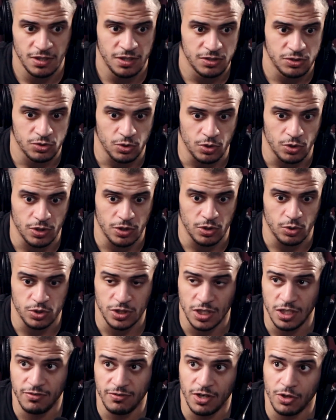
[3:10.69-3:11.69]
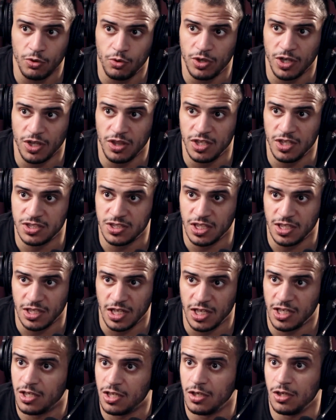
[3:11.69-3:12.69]
So luta livre are good in these things,
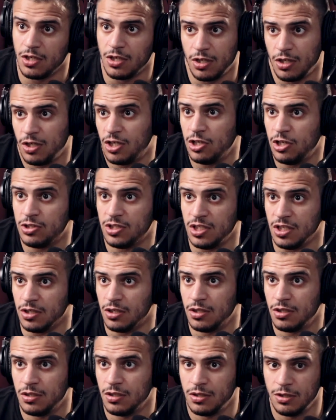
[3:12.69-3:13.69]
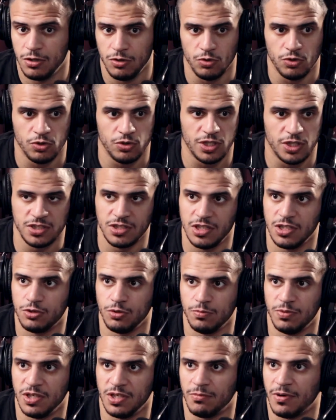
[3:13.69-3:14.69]
like guillotine. You do not need
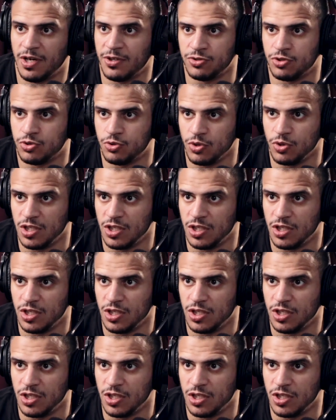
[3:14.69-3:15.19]
to be in mount to